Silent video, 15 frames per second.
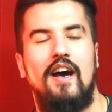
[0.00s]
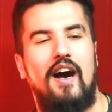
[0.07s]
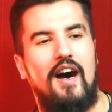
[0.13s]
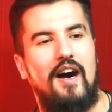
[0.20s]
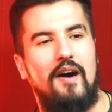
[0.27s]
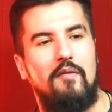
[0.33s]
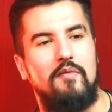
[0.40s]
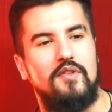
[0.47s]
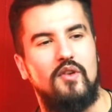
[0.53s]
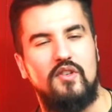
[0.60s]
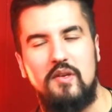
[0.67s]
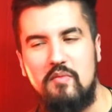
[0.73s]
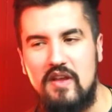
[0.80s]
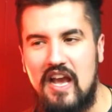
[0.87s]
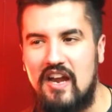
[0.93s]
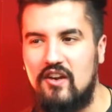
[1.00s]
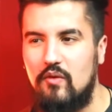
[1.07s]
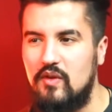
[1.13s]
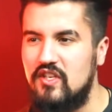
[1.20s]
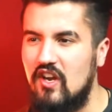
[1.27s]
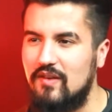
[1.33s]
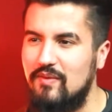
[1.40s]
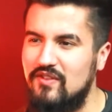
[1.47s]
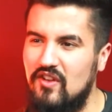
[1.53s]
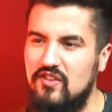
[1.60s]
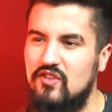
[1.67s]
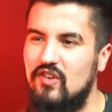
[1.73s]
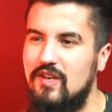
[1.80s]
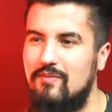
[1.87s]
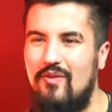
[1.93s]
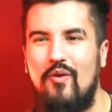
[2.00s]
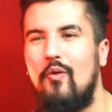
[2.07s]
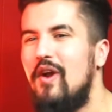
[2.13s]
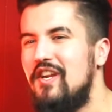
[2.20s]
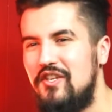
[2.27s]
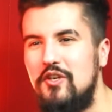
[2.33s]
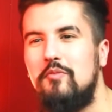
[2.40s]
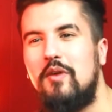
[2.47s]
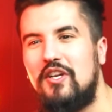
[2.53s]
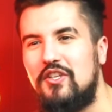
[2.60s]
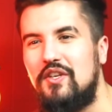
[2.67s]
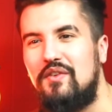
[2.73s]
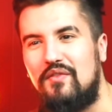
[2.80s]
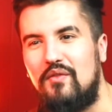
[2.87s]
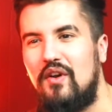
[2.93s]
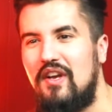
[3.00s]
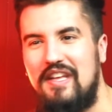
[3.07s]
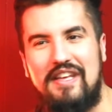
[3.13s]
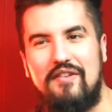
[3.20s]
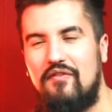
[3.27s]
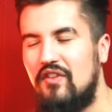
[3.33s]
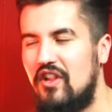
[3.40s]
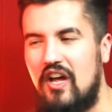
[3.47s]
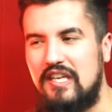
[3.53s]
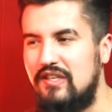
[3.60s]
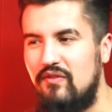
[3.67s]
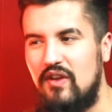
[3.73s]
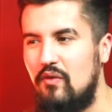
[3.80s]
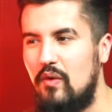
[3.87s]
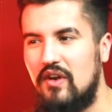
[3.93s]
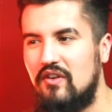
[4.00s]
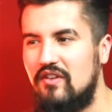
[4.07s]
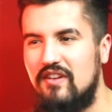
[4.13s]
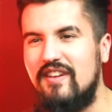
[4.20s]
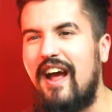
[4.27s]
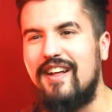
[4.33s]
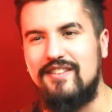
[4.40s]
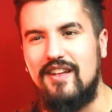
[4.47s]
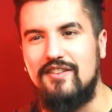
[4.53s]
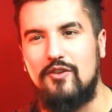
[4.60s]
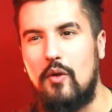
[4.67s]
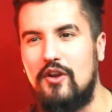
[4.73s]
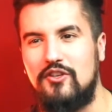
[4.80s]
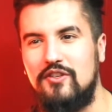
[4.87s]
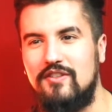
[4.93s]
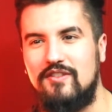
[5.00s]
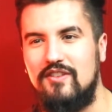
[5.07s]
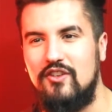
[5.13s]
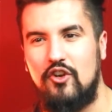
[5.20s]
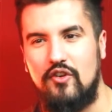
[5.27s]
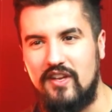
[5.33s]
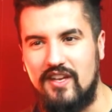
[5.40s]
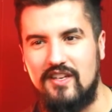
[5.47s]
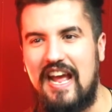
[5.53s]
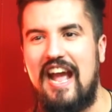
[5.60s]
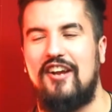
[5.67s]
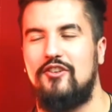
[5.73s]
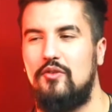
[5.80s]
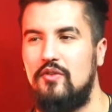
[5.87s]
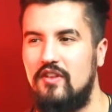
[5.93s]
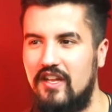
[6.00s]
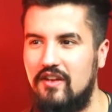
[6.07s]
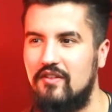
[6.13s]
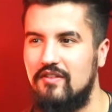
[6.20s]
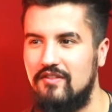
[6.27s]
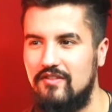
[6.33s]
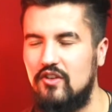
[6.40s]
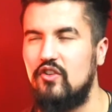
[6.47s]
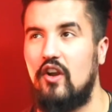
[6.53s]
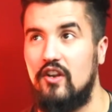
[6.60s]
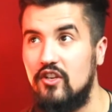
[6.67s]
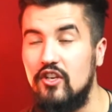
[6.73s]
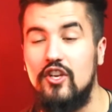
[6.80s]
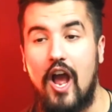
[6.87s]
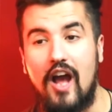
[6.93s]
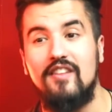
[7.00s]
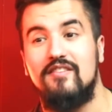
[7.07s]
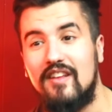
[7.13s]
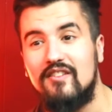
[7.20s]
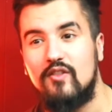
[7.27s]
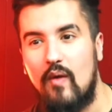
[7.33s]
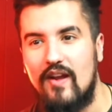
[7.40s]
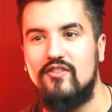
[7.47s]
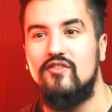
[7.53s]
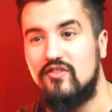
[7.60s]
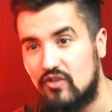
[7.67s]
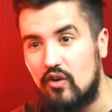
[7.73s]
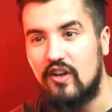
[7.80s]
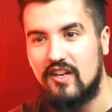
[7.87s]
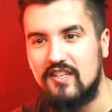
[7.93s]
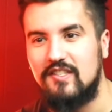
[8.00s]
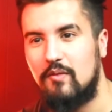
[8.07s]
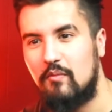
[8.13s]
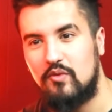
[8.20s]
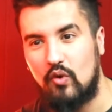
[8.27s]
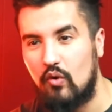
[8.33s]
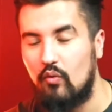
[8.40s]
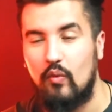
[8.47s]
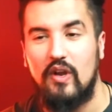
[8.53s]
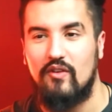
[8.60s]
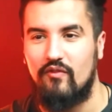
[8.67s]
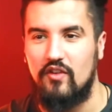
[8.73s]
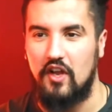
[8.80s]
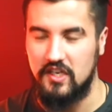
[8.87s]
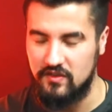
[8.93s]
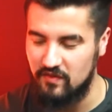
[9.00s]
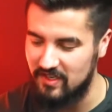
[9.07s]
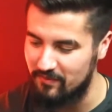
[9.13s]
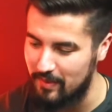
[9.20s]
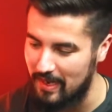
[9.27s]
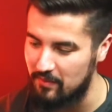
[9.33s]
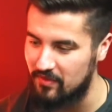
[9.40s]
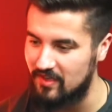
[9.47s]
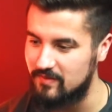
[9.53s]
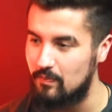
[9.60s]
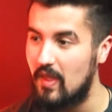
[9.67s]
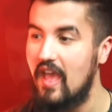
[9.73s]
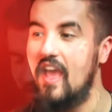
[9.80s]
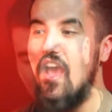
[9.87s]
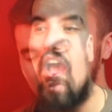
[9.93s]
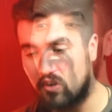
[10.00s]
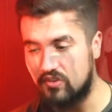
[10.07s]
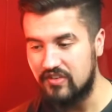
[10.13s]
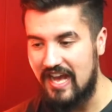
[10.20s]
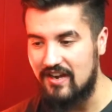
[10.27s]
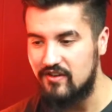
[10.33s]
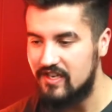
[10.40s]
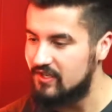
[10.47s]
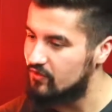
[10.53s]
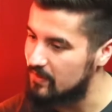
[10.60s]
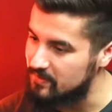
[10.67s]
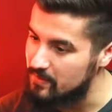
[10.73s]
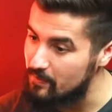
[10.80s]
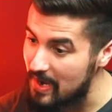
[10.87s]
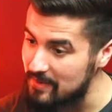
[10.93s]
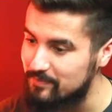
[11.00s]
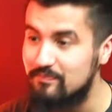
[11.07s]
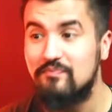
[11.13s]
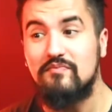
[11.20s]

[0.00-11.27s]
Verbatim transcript: Um, so to me, I don't know. We talked about this on stream. Way too much of philosophy, weird nonsense questions turning into actual like no, sorry, nonsense questions turning into some sort of weird philosophy debate with us. Love our Saturday streams, but